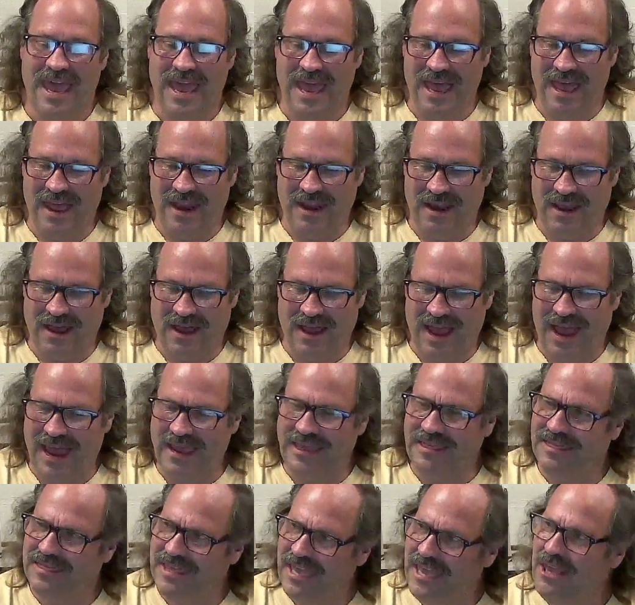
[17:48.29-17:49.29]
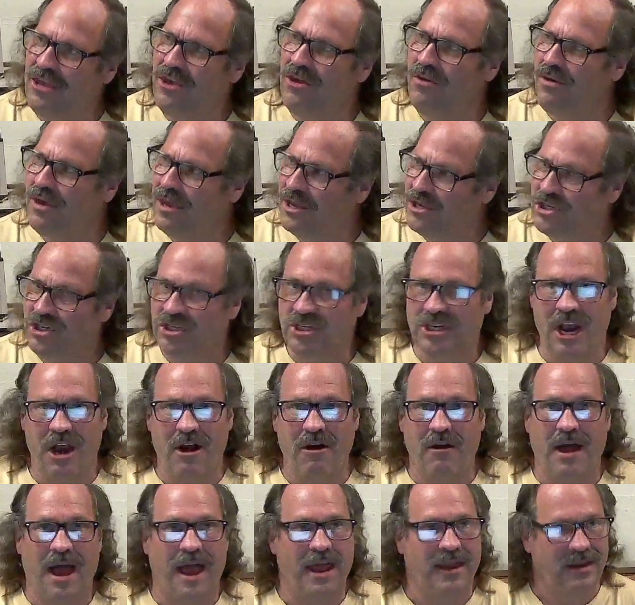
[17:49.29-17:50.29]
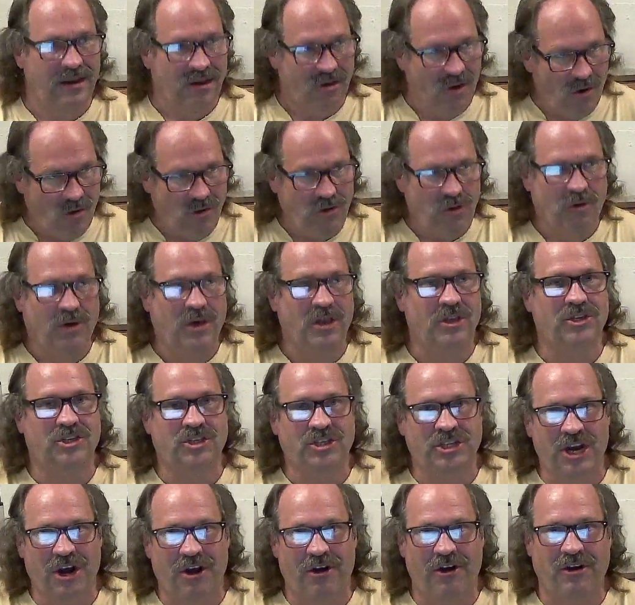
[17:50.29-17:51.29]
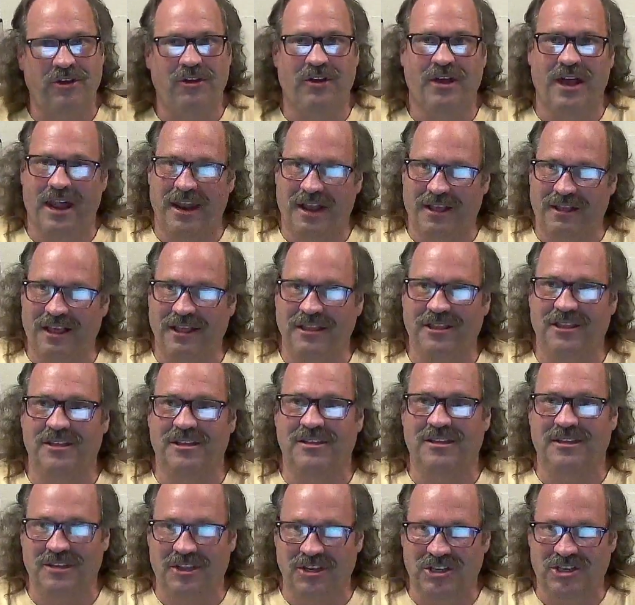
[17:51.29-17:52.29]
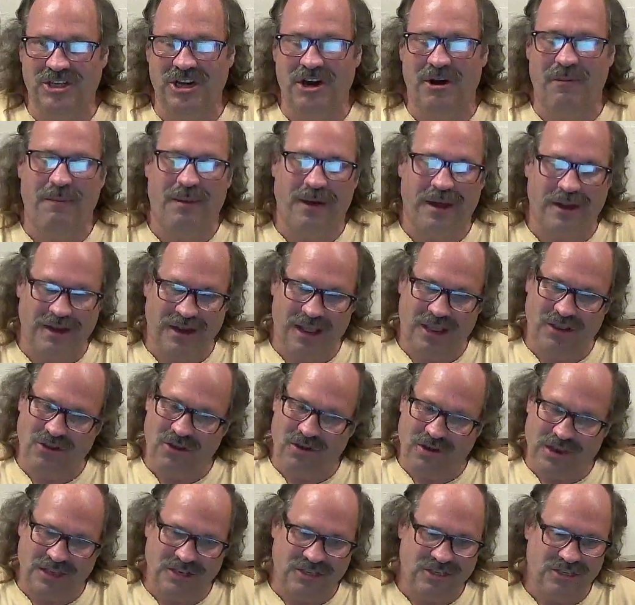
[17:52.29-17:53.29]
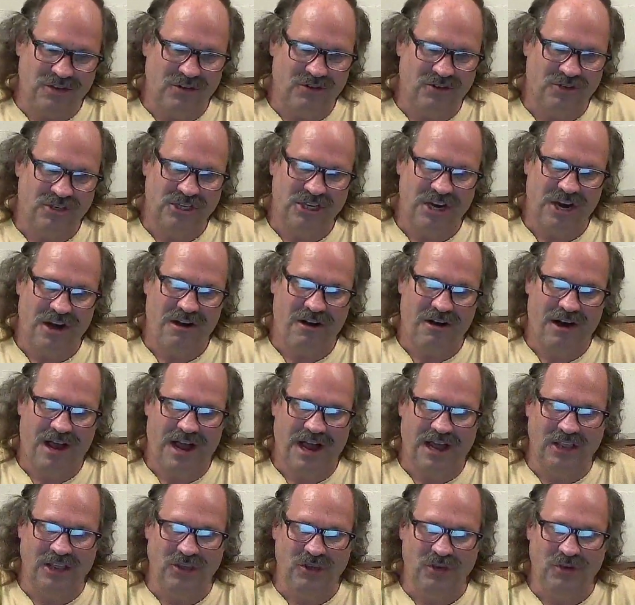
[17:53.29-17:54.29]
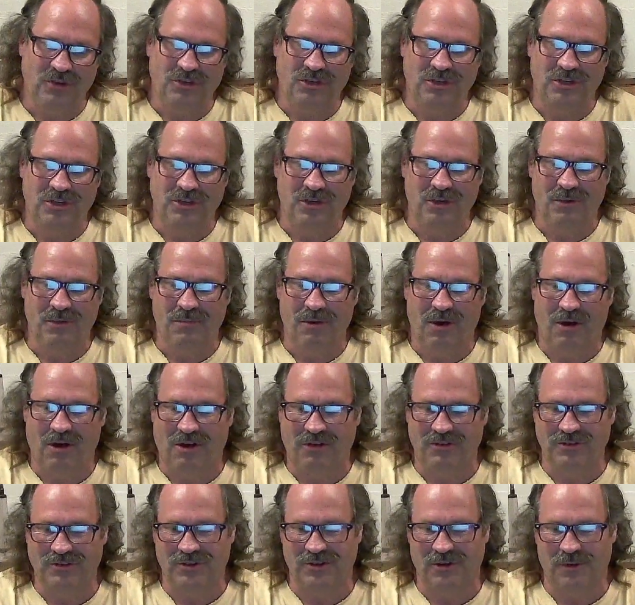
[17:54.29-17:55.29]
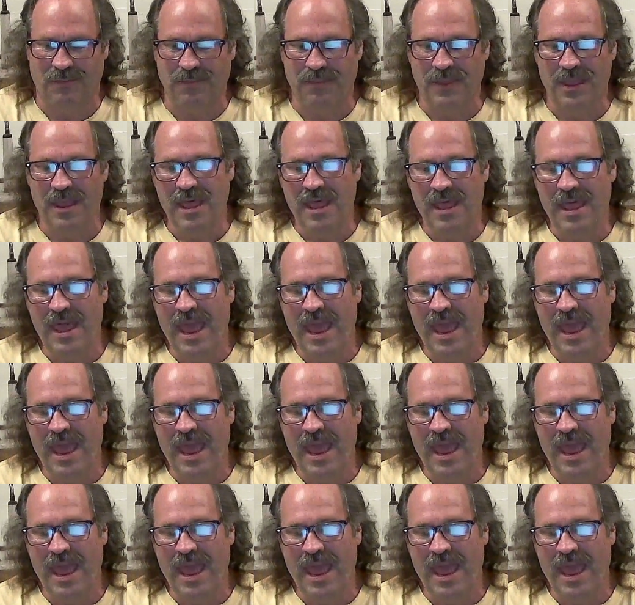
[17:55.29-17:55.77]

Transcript: And I think you can share. I know you can share it. You got to click the, the share button, and you can still share on YouTube also.